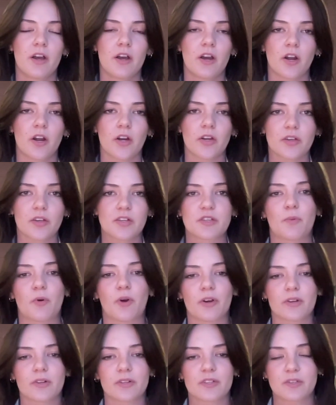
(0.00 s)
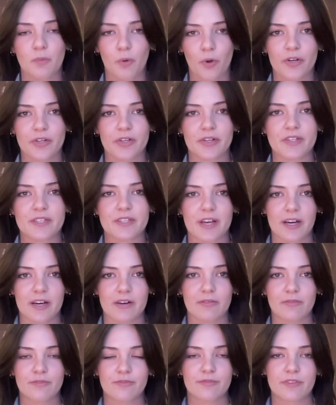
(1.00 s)
early supporters
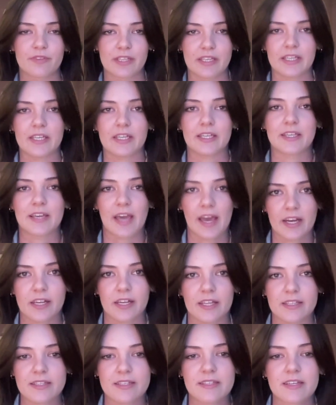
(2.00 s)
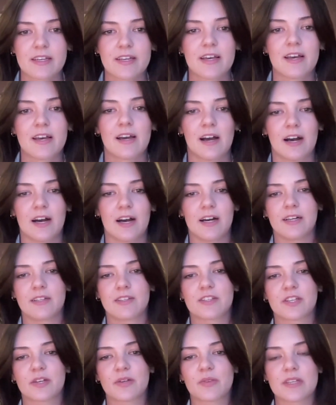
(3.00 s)
of the candidates.
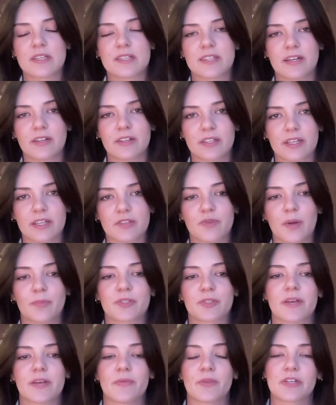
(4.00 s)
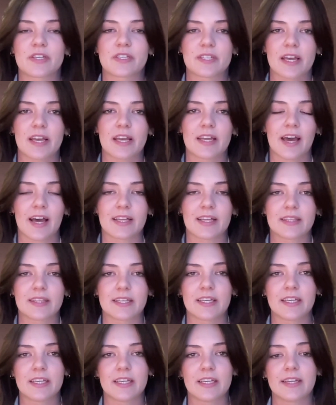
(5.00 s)
And so these delegates represent their state at
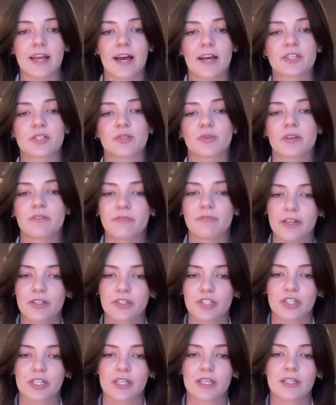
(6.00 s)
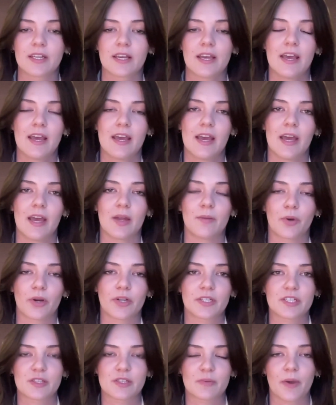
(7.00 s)
the national convention and
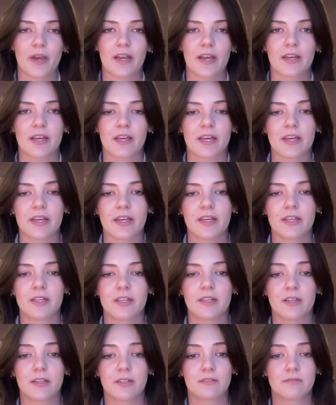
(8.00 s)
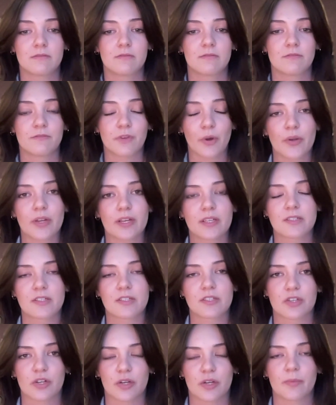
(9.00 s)
participate in voting to
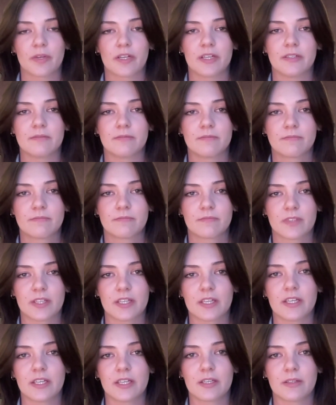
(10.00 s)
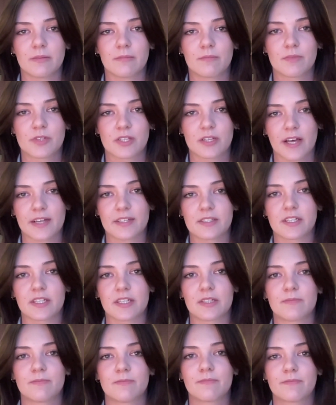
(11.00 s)
determine the
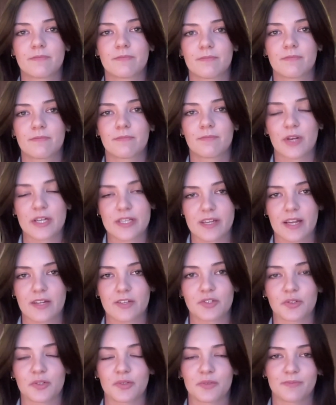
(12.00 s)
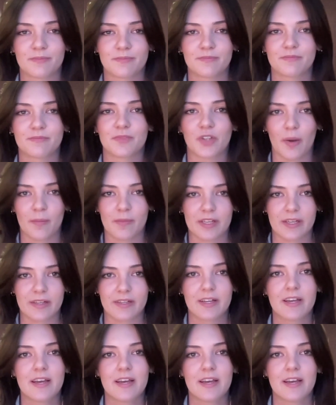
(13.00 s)
selected presidential nominee.